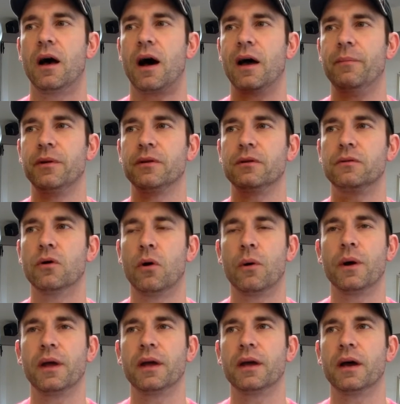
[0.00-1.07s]
I've been
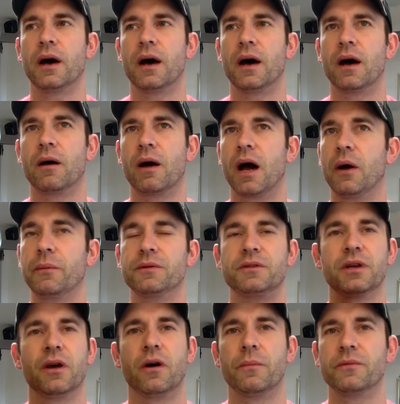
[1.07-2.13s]
going, I would
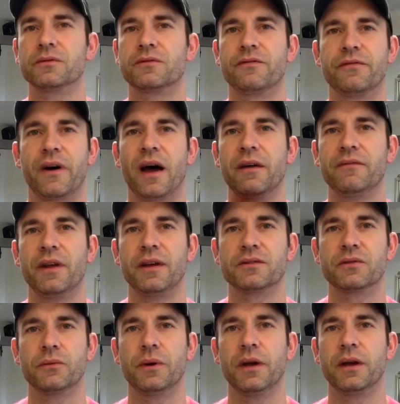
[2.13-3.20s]
say almost 5
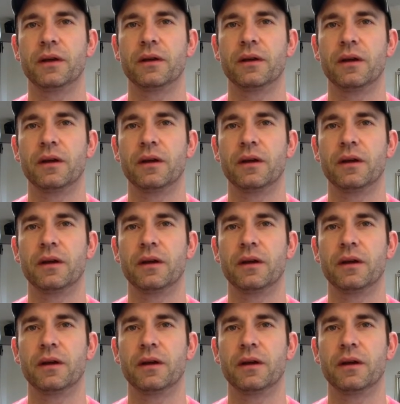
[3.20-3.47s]
days a week,